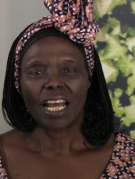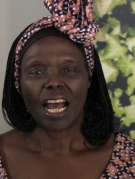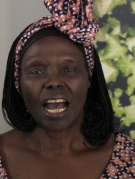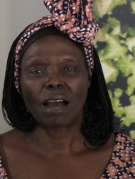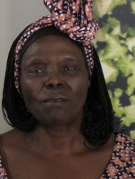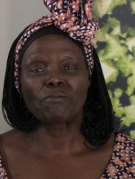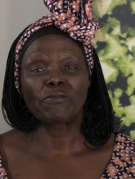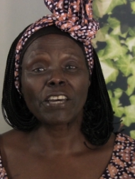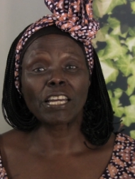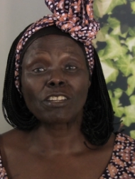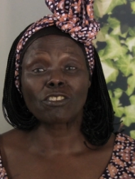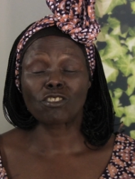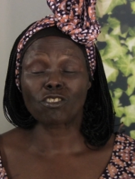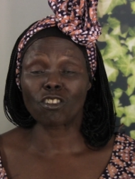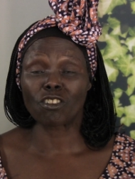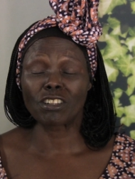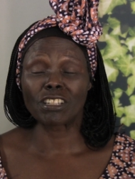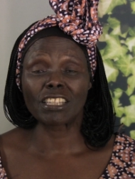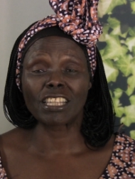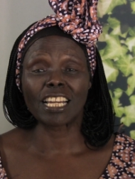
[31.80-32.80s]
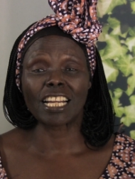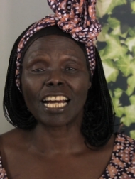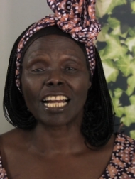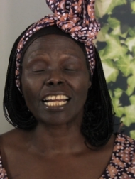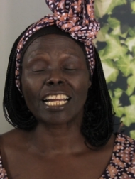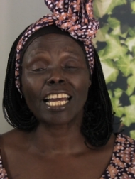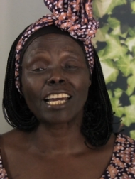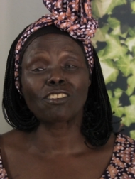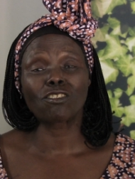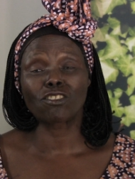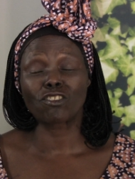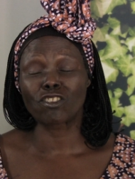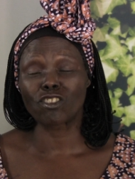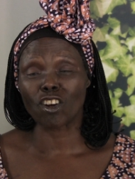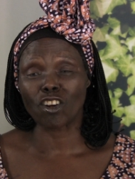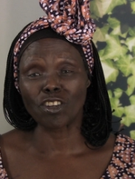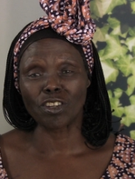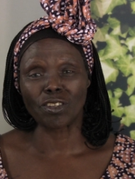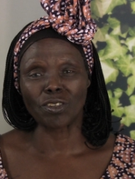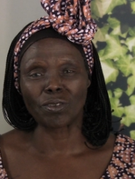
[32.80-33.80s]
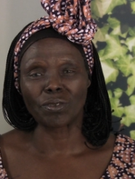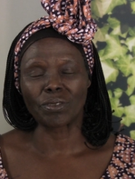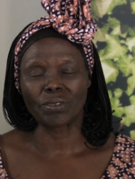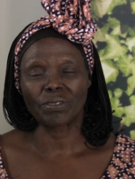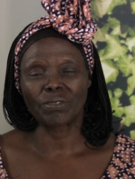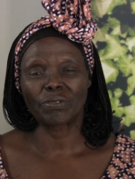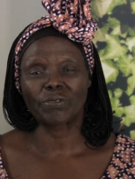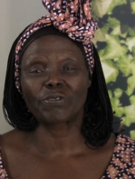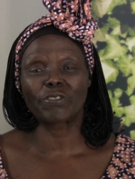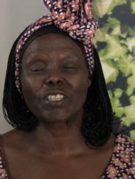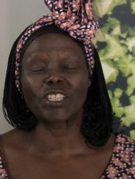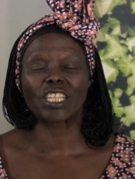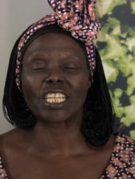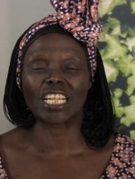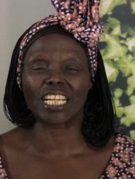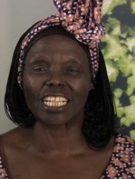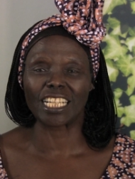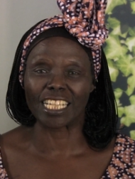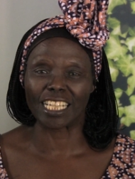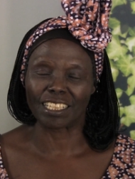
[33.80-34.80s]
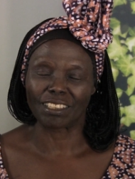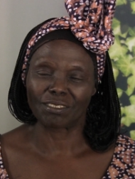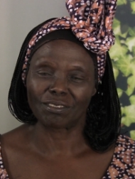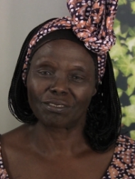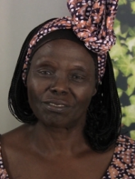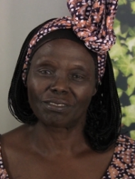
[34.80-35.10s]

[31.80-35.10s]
I'm very sorry that I cannot join you physically,